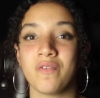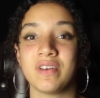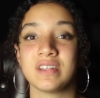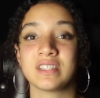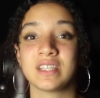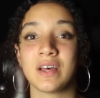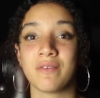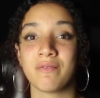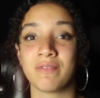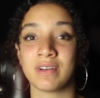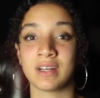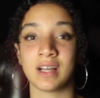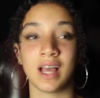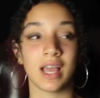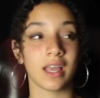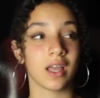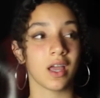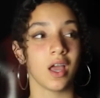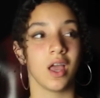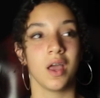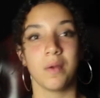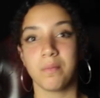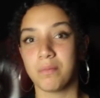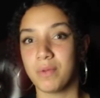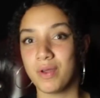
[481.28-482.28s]
if it's something
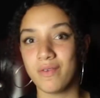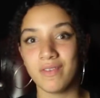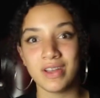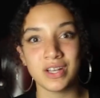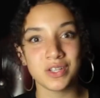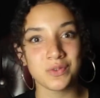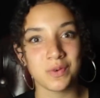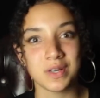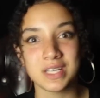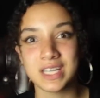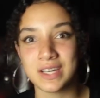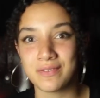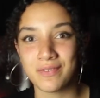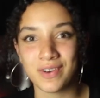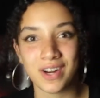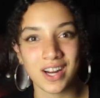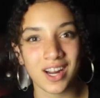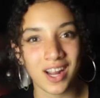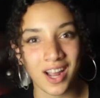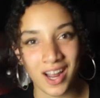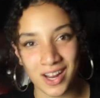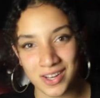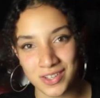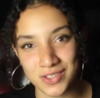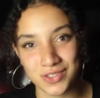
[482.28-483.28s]
like moving to a
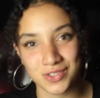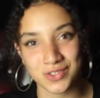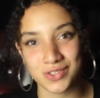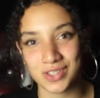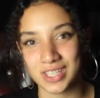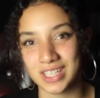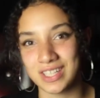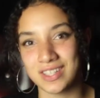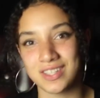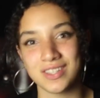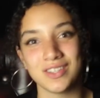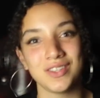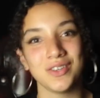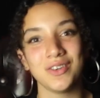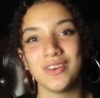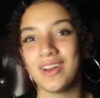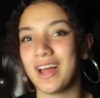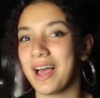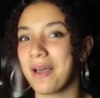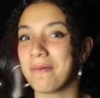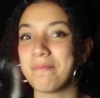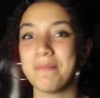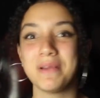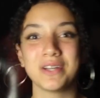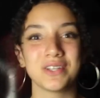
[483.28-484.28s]
different country to do
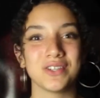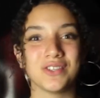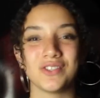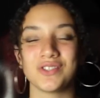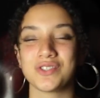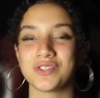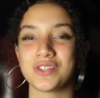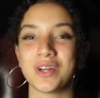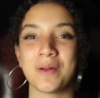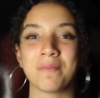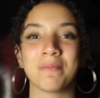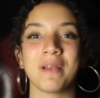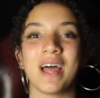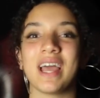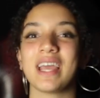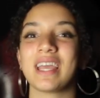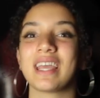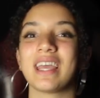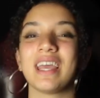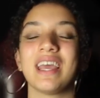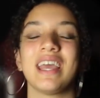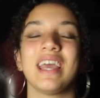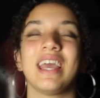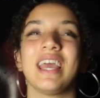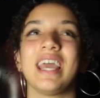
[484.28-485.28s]
a missions trip like